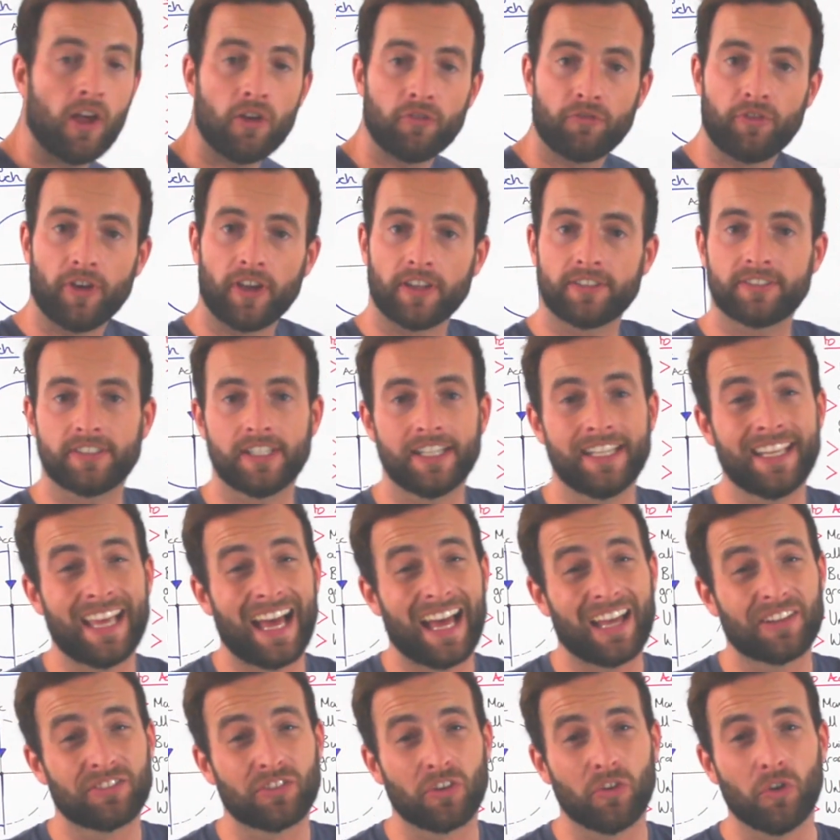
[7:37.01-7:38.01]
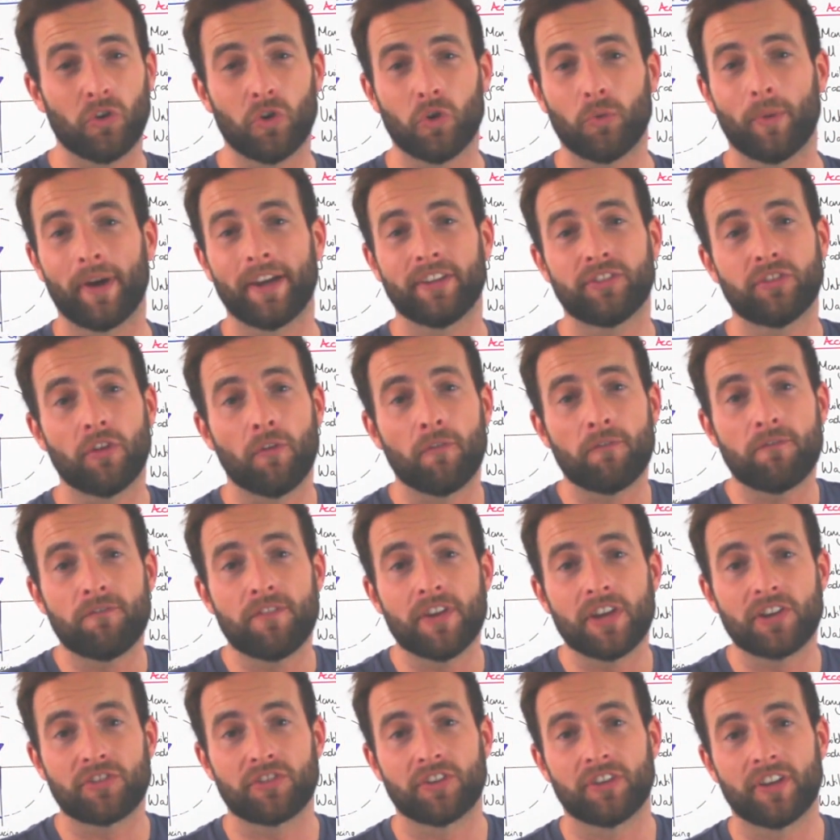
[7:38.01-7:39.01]
Firstly, as always,
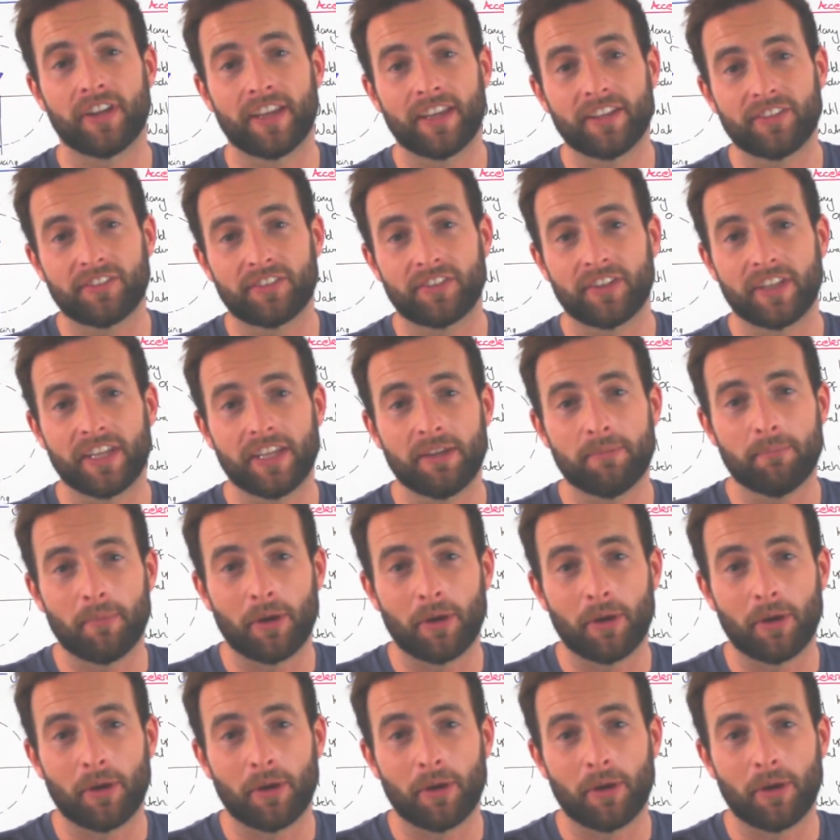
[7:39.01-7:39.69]
vision is the